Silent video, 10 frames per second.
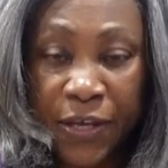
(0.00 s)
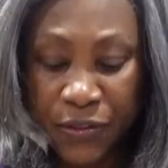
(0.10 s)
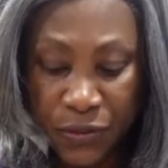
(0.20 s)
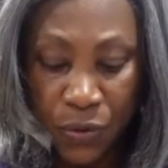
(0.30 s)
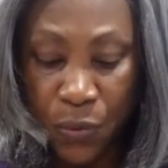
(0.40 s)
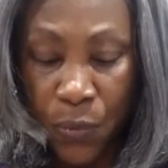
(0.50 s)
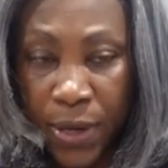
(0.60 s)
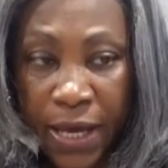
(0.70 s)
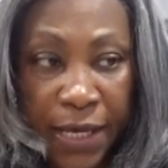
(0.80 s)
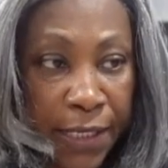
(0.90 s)
so
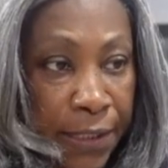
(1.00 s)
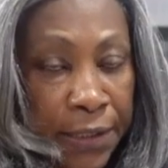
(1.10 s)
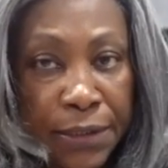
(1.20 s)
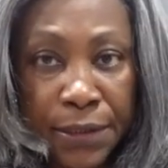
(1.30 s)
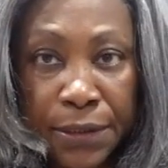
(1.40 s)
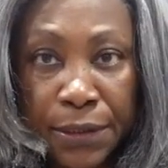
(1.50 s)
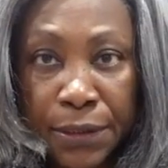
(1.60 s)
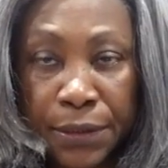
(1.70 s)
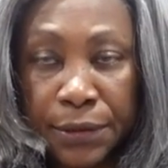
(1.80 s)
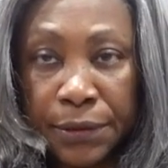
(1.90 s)
while
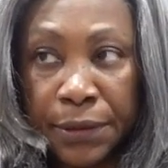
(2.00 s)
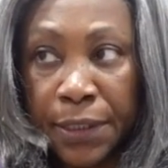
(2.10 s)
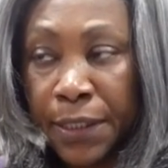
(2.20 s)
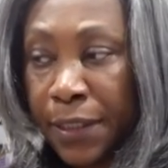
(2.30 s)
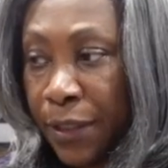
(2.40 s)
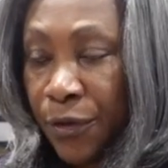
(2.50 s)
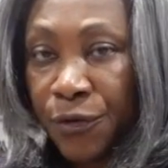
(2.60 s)
the